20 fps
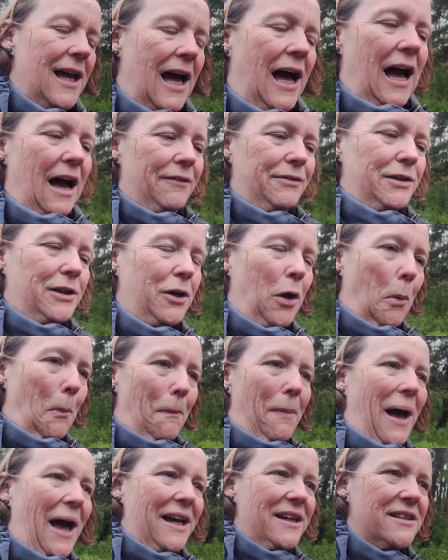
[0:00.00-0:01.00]
I haven't gone
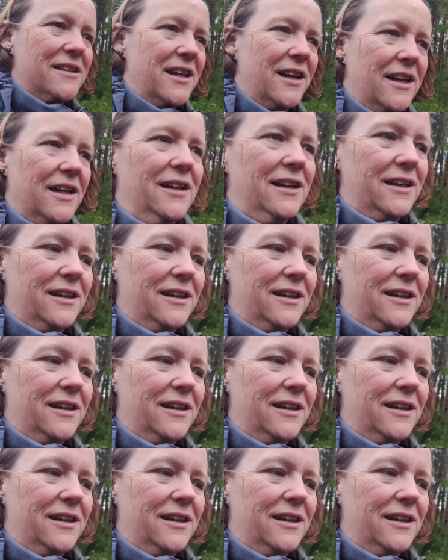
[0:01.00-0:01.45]
back to